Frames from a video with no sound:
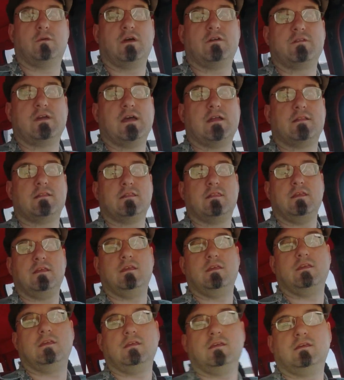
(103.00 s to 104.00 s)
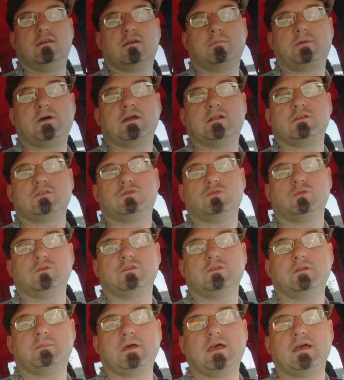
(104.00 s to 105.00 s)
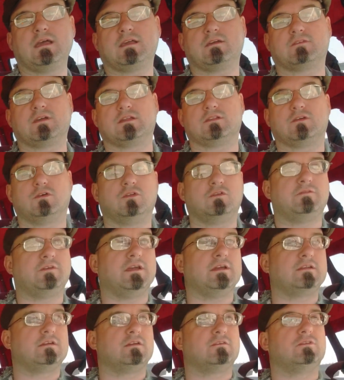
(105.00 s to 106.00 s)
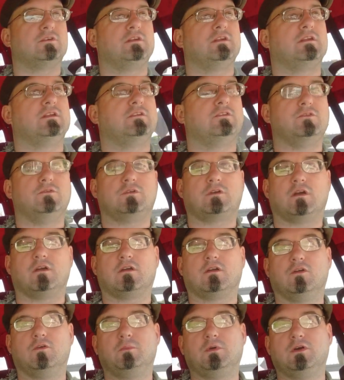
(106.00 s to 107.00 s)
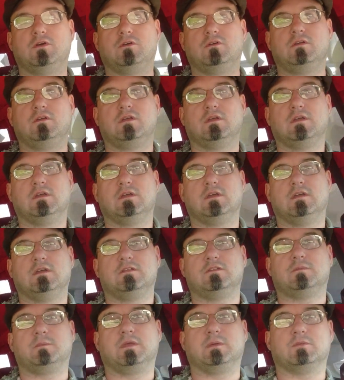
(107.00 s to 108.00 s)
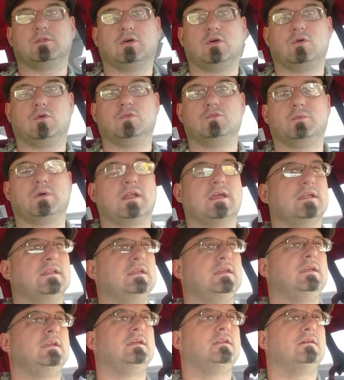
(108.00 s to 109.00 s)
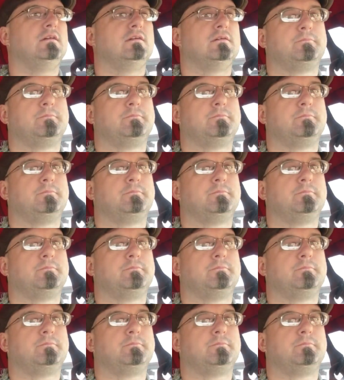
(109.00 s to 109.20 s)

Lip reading: I've got the pile of tools in the back. I've got the whole van converted into cargo mode to be able to hold what I need.